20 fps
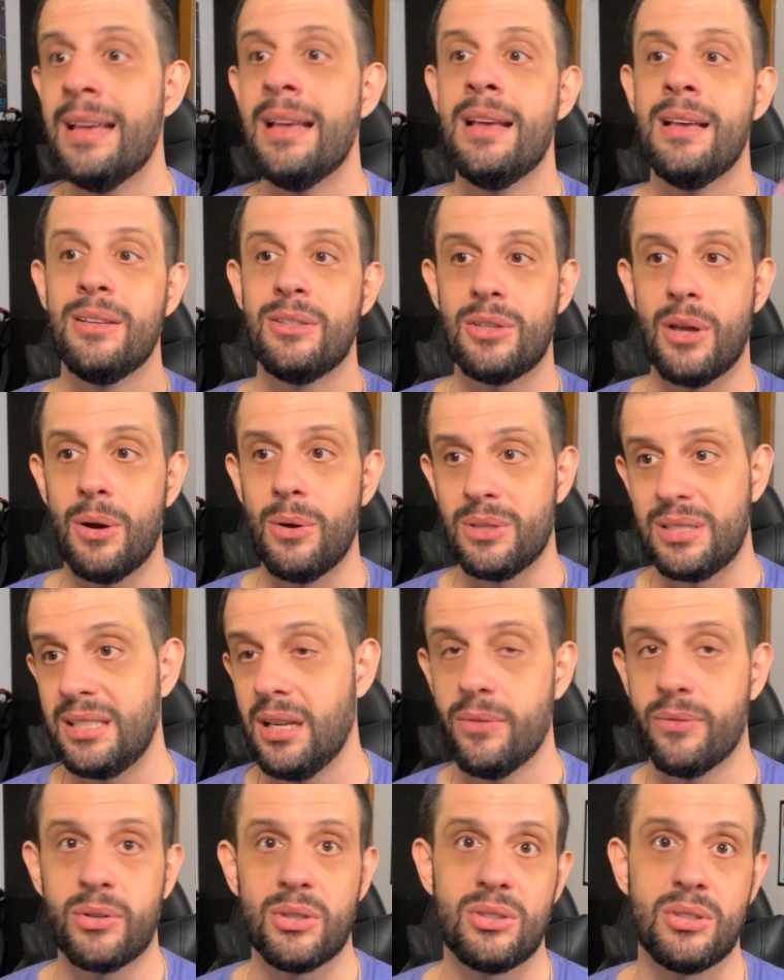So
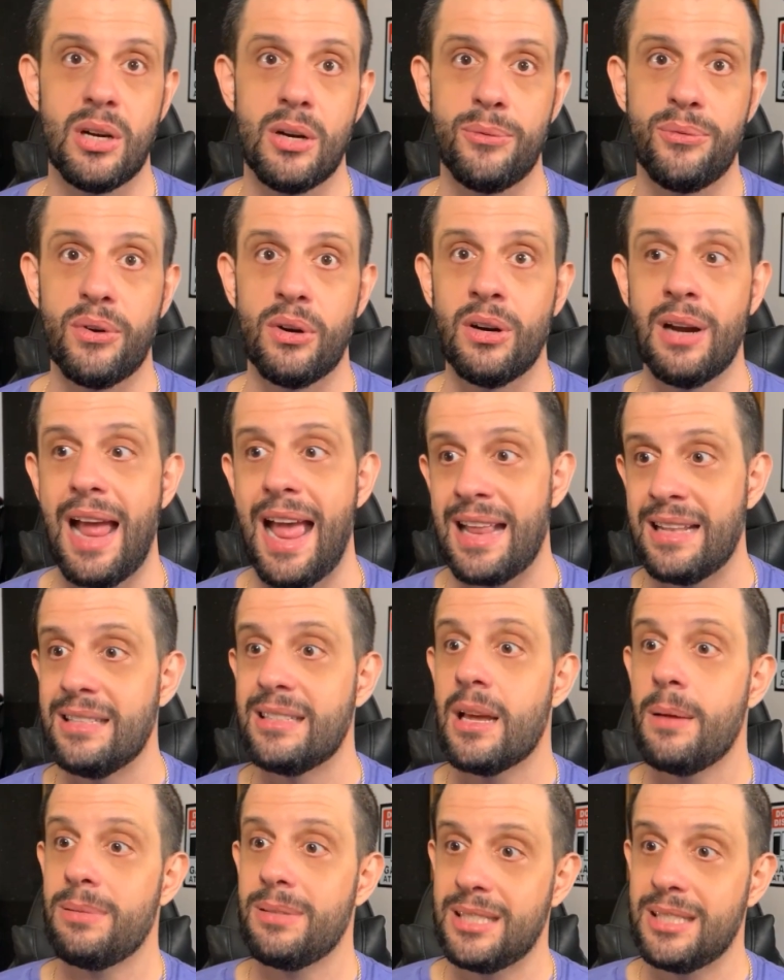Silver Surfer ends up